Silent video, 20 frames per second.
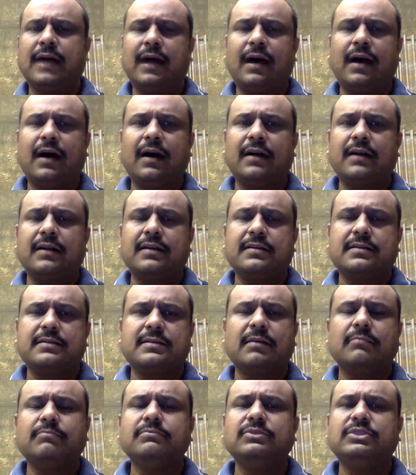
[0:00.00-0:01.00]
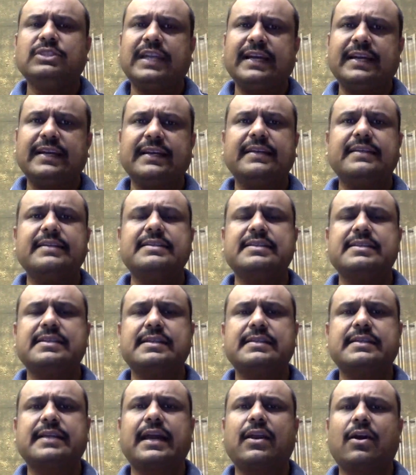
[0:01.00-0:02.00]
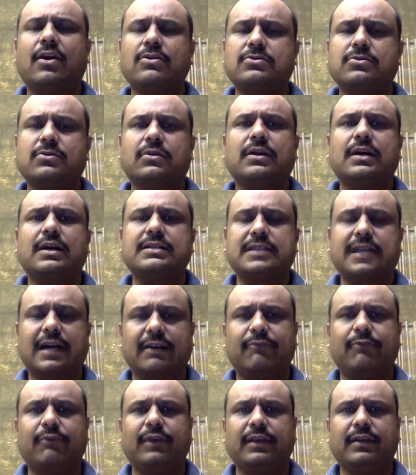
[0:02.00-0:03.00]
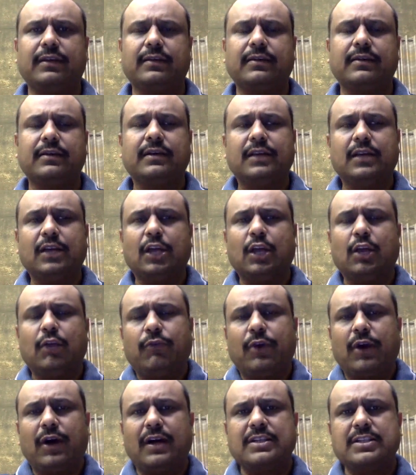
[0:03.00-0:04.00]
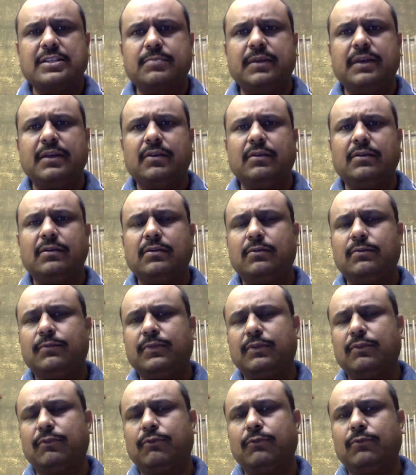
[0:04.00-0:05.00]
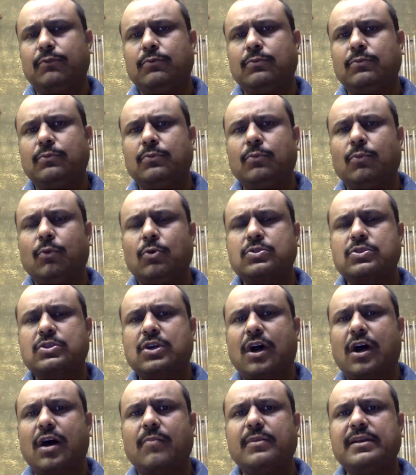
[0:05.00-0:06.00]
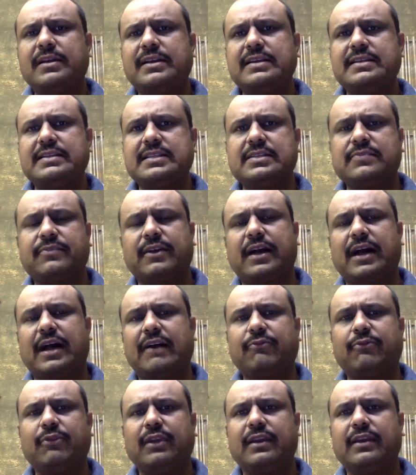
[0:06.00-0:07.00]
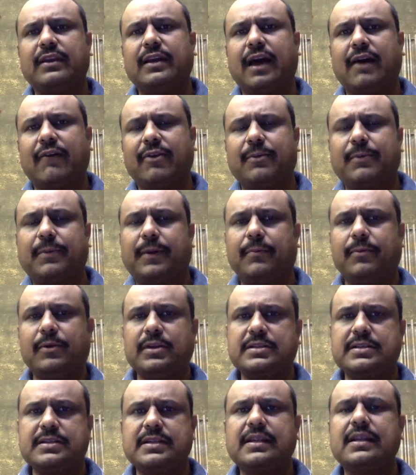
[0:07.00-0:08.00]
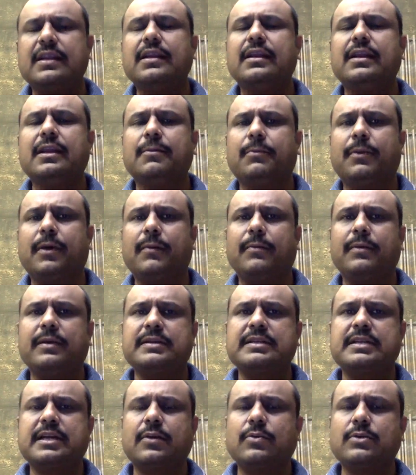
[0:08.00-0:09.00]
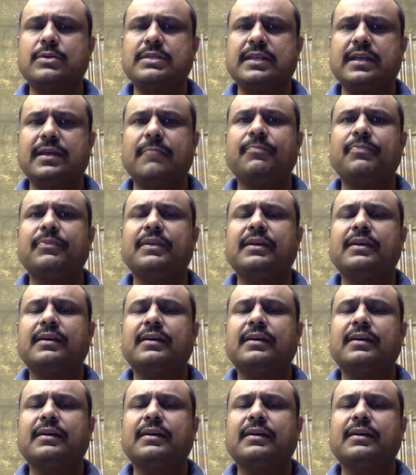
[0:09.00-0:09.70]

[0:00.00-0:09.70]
or some genetic diseases can also cause heart failure. If you ask me, most common reasons for heart failure in our population, Indian population, I would say